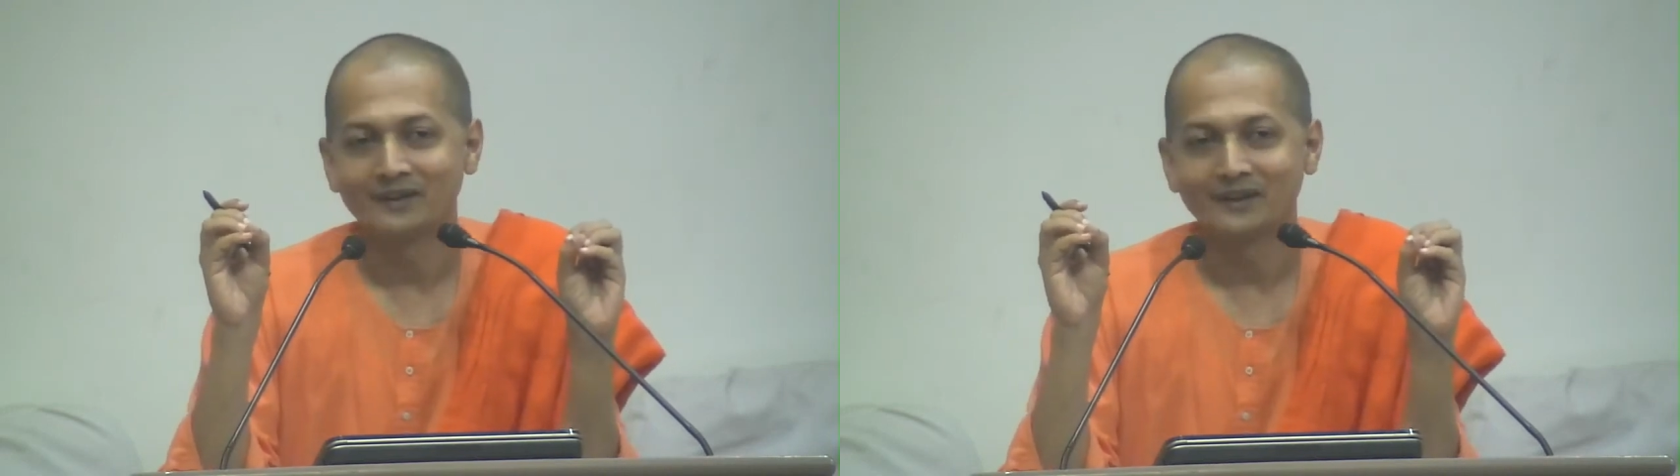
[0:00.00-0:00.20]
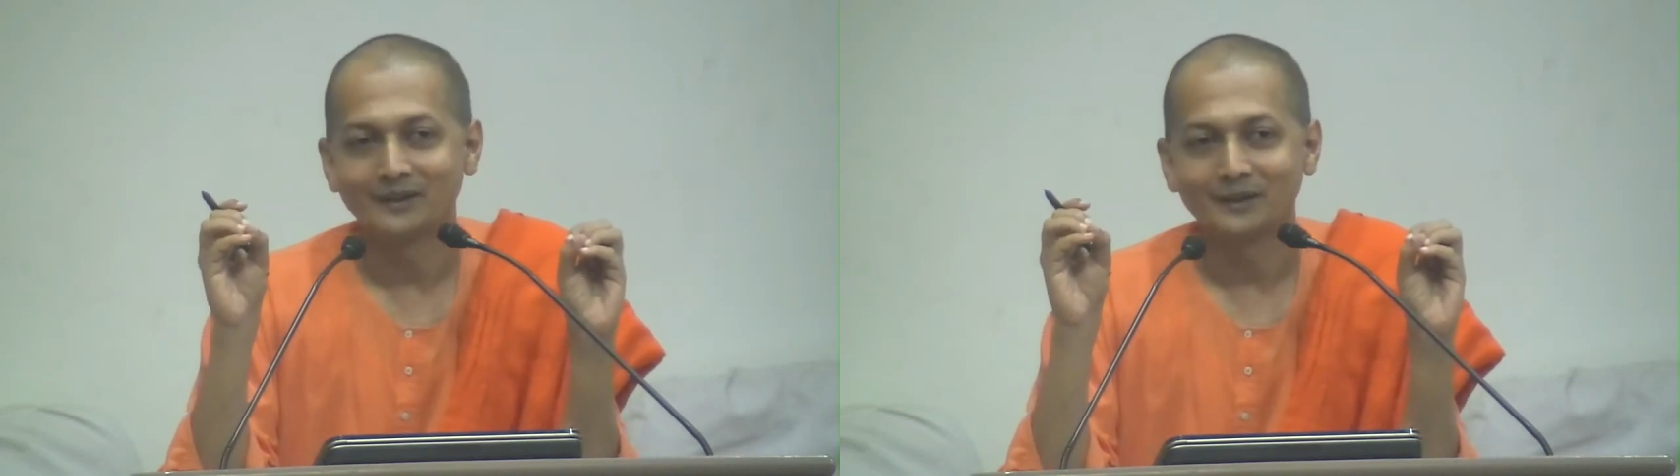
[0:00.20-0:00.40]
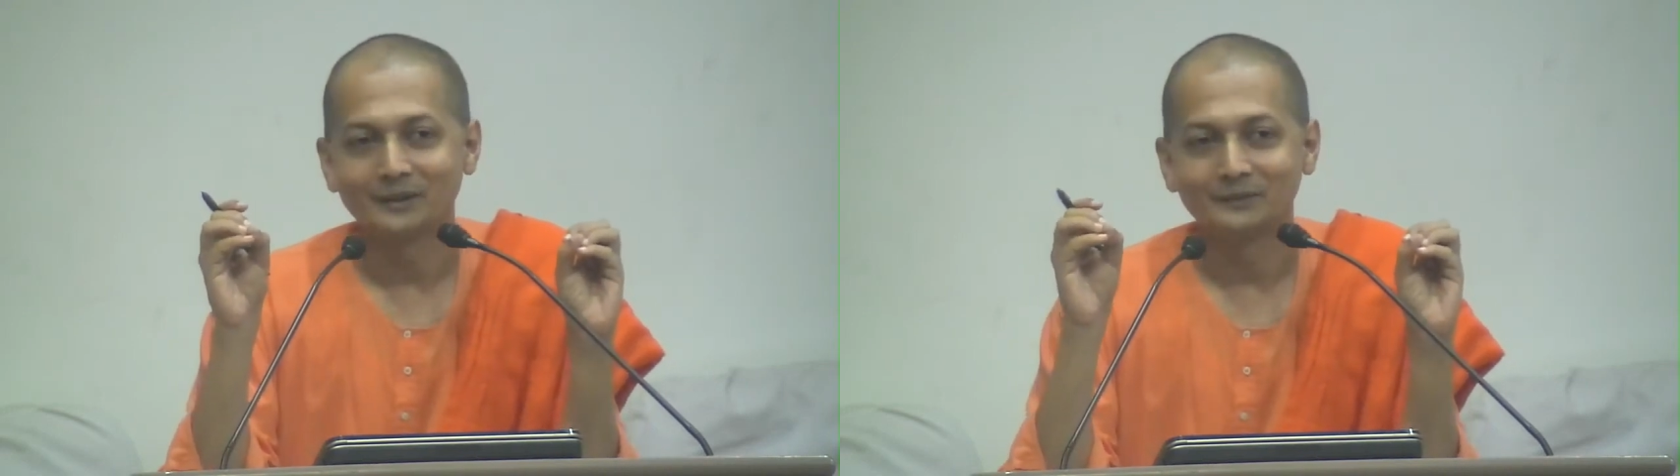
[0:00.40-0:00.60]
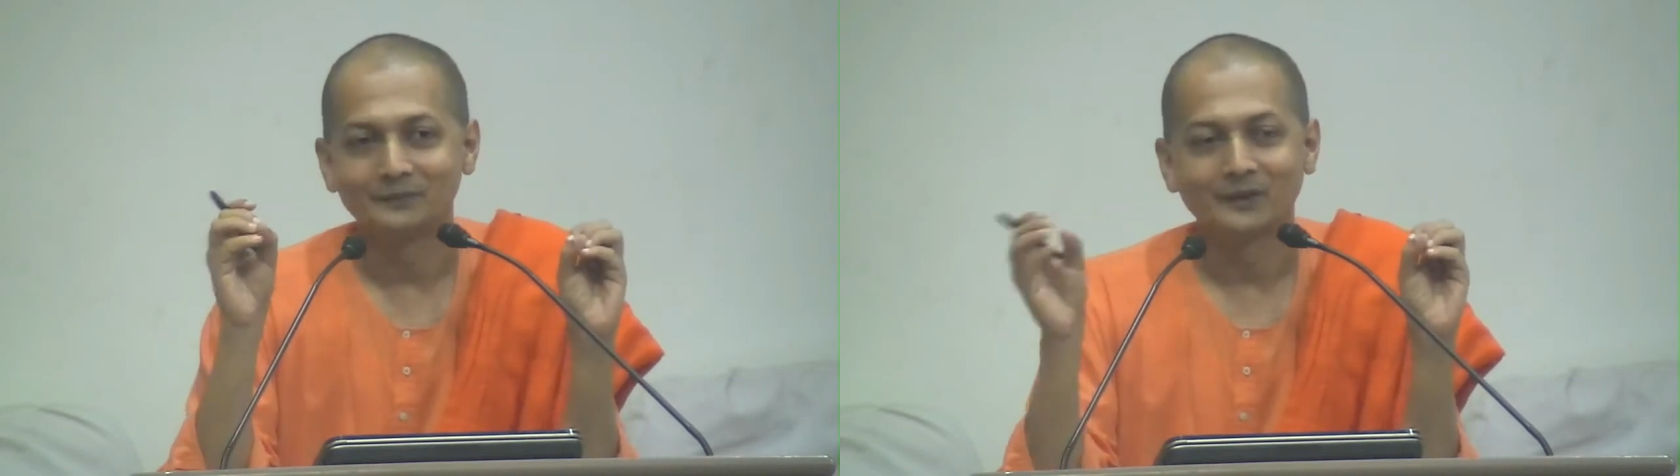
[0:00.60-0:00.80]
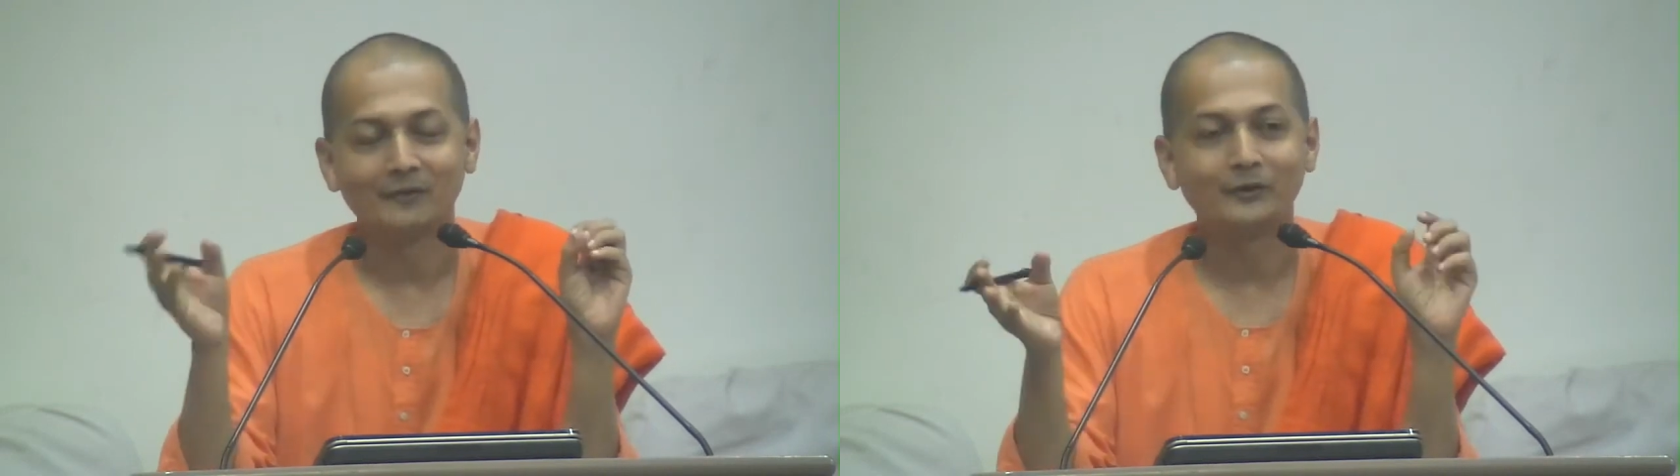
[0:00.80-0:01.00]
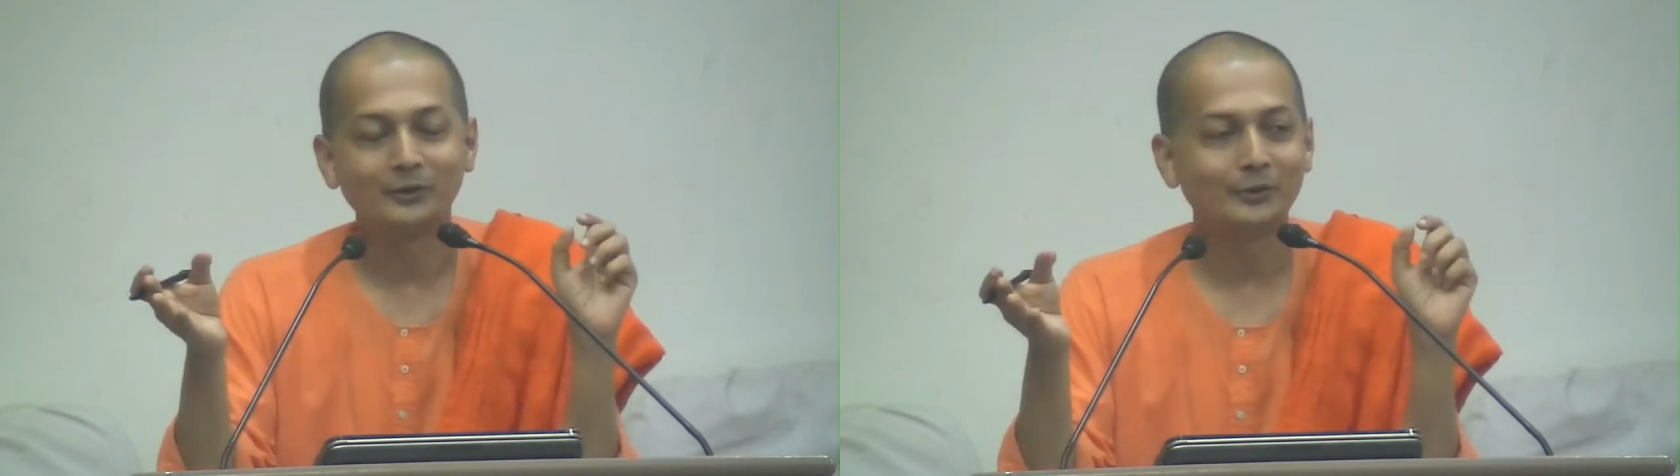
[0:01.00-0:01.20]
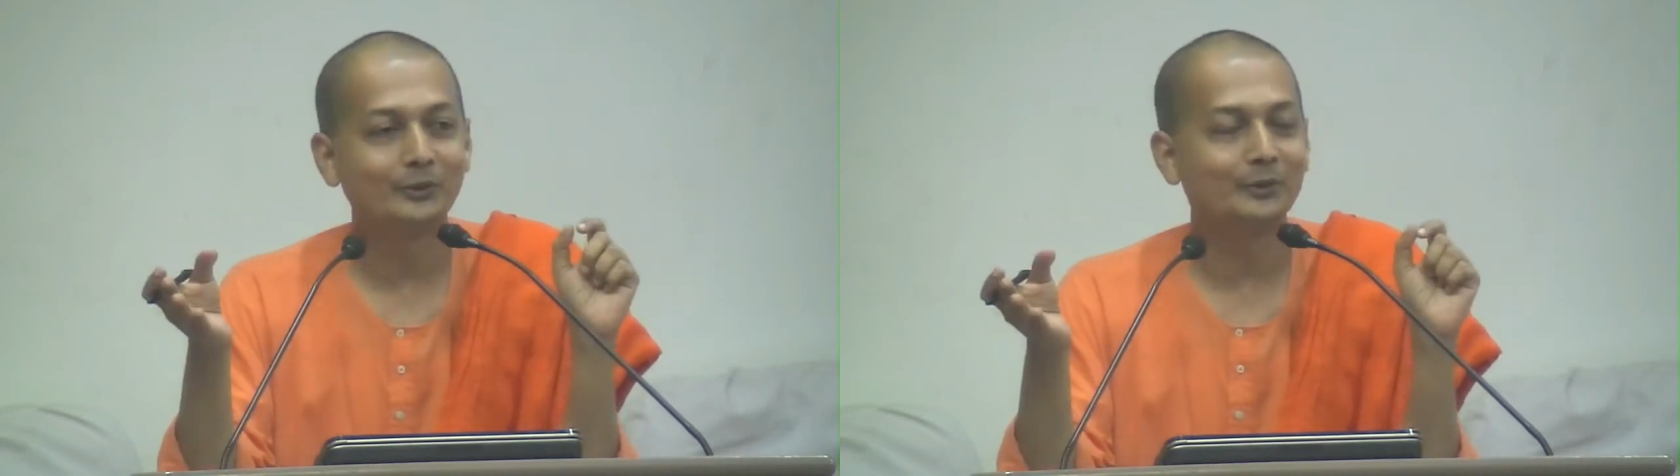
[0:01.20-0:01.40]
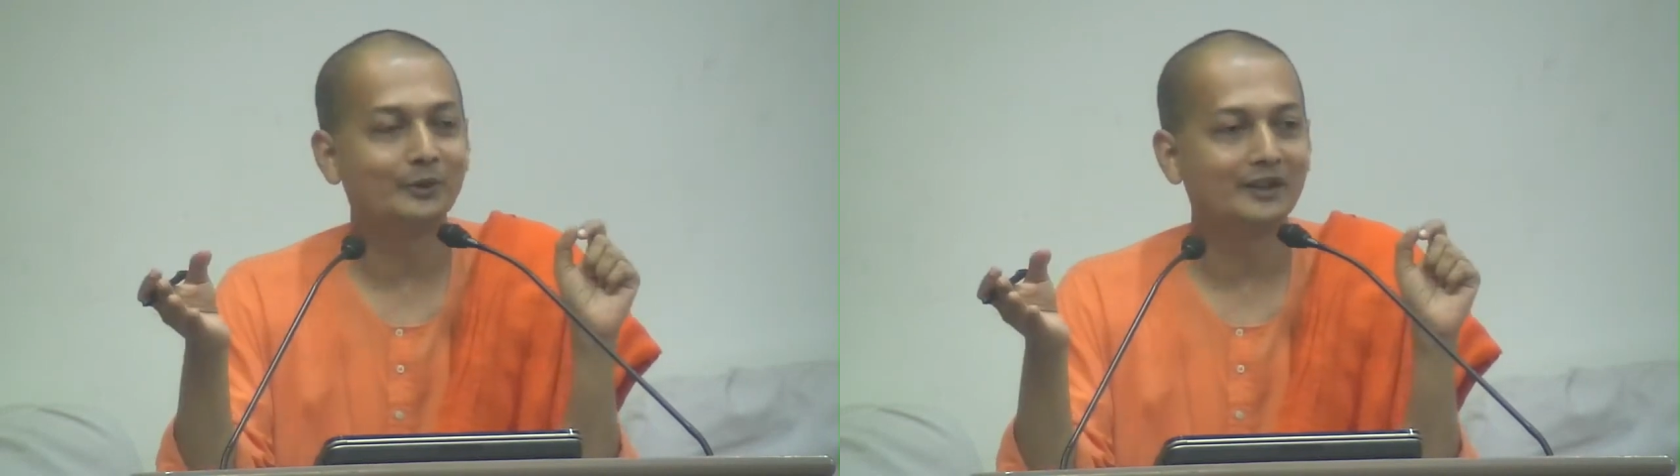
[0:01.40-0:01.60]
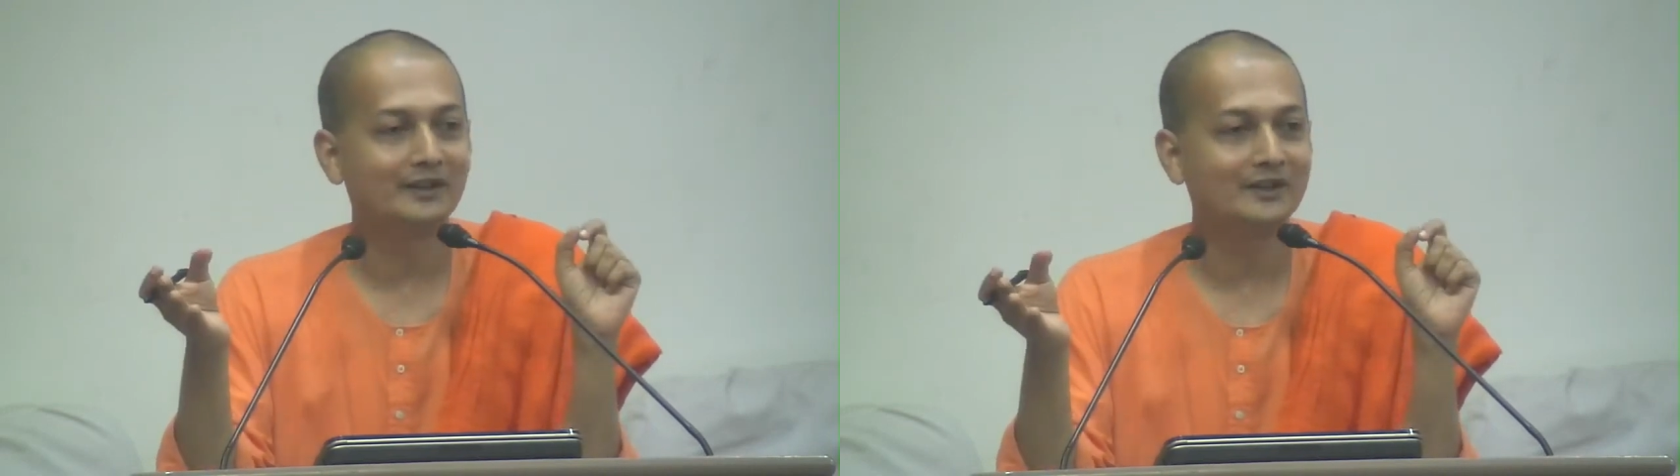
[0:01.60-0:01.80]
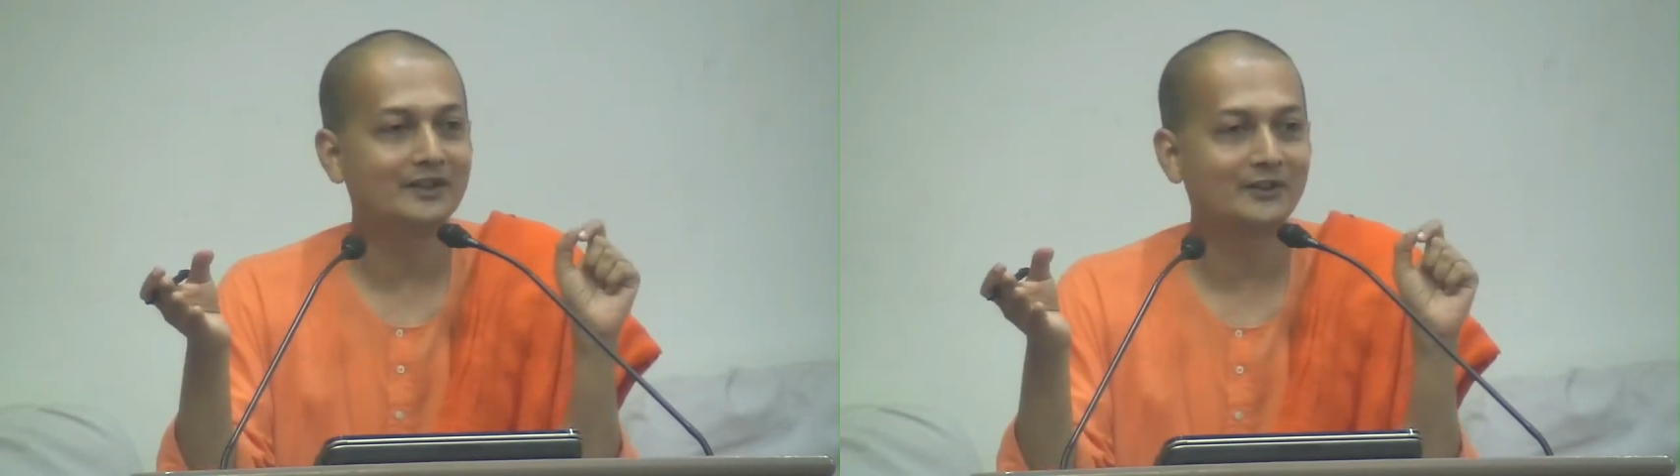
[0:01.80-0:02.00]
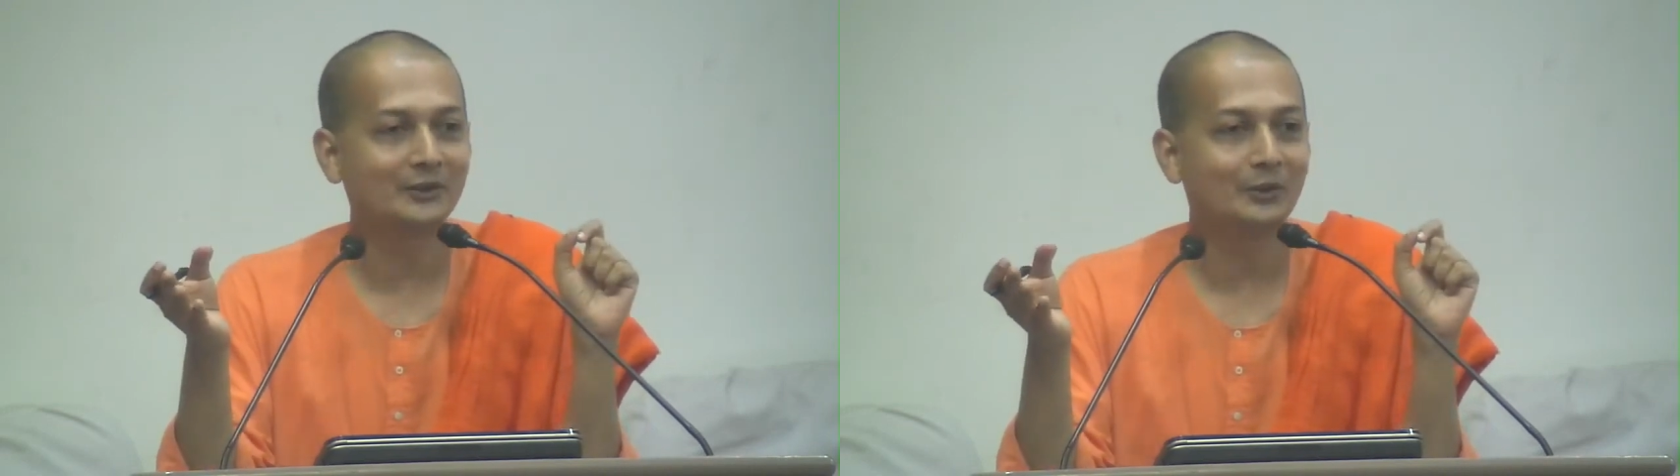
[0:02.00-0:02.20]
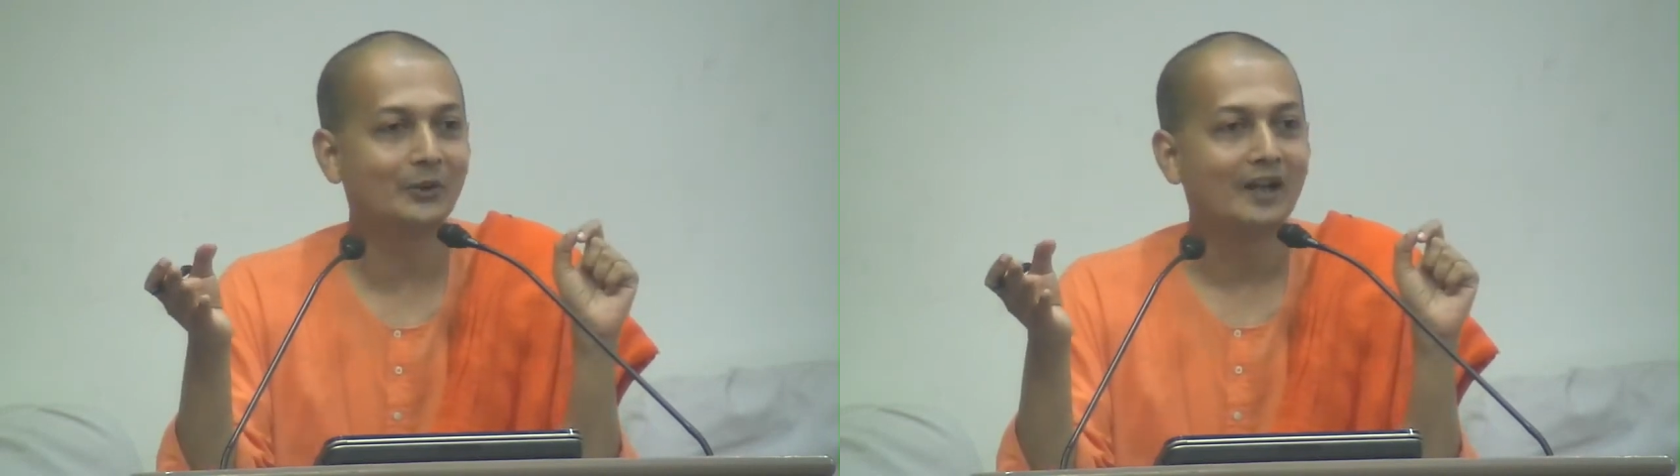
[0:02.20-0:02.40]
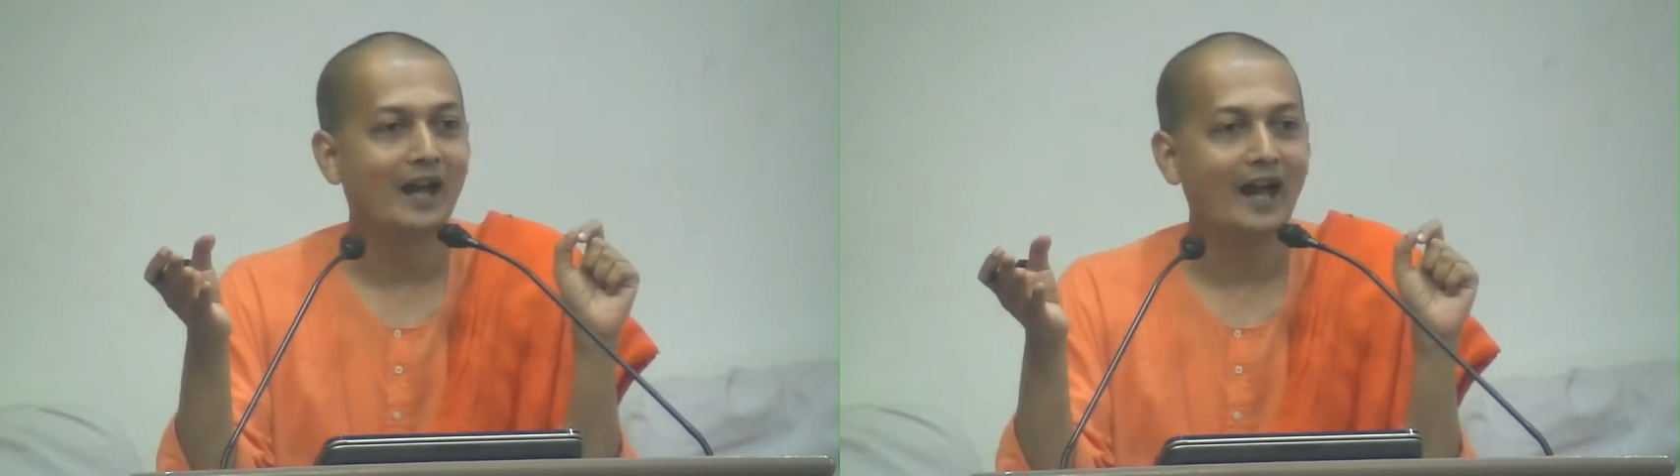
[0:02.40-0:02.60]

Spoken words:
A few years ago,